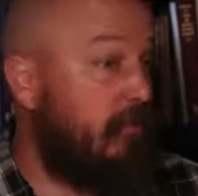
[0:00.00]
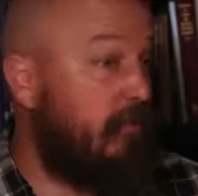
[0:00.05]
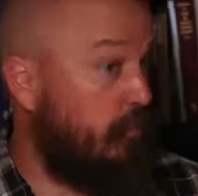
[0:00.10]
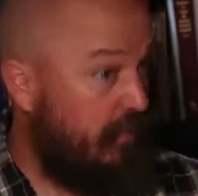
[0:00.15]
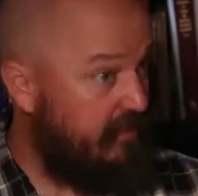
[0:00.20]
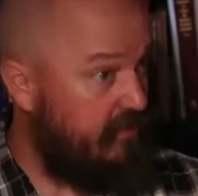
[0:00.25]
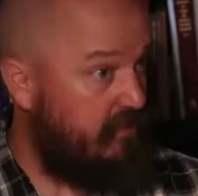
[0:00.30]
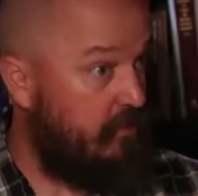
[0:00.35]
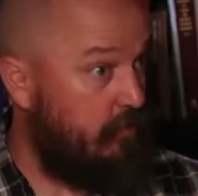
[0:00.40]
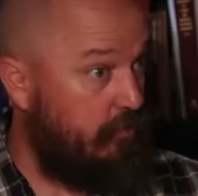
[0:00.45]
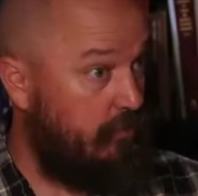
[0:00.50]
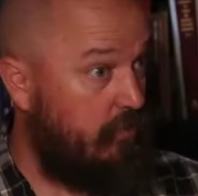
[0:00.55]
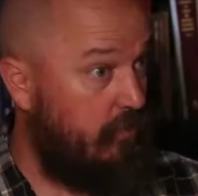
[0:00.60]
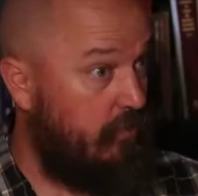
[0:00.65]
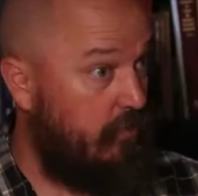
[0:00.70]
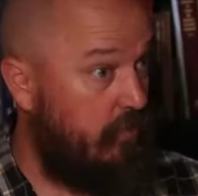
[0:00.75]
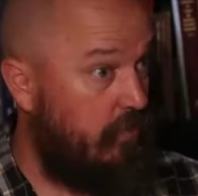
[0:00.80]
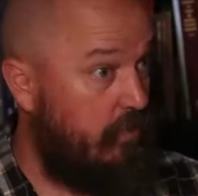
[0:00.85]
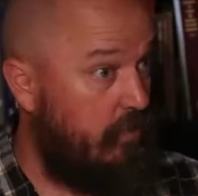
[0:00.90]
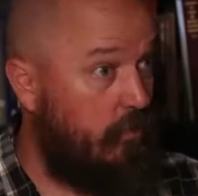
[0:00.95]
to be reasonable.
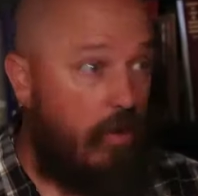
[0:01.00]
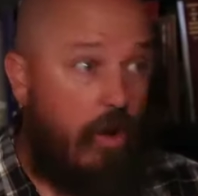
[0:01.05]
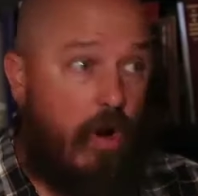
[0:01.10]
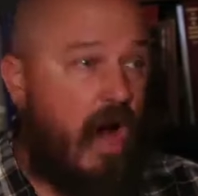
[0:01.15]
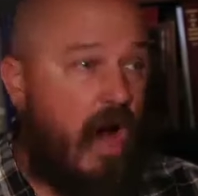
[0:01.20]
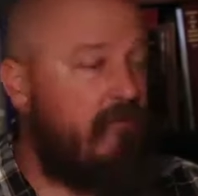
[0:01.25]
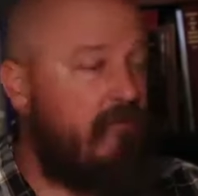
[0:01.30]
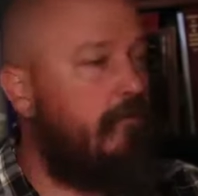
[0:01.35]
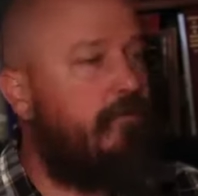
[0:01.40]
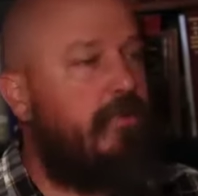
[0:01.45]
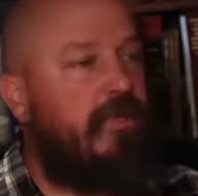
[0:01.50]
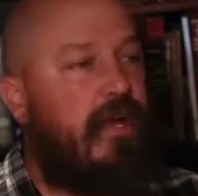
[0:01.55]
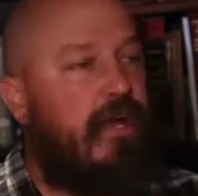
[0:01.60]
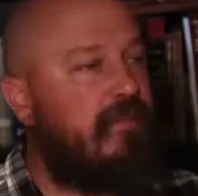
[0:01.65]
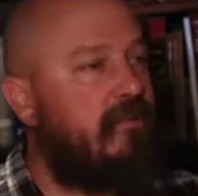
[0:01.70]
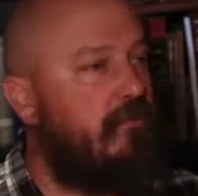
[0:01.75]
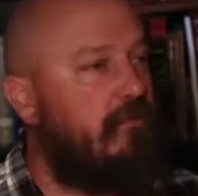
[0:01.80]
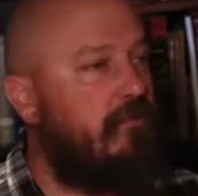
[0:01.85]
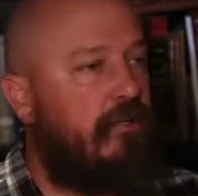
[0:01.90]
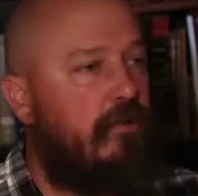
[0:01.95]
We all have a
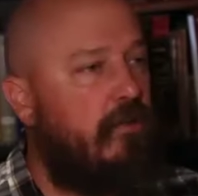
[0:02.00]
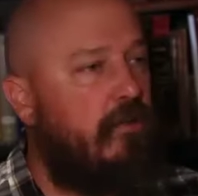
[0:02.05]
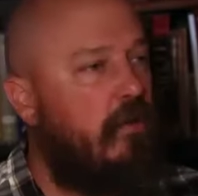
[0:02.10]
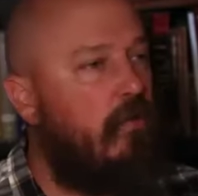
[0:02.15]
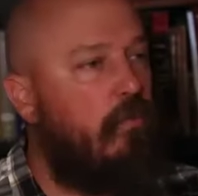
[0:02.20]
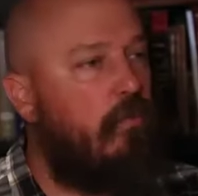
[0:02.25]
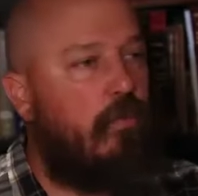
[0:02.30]
BS meter.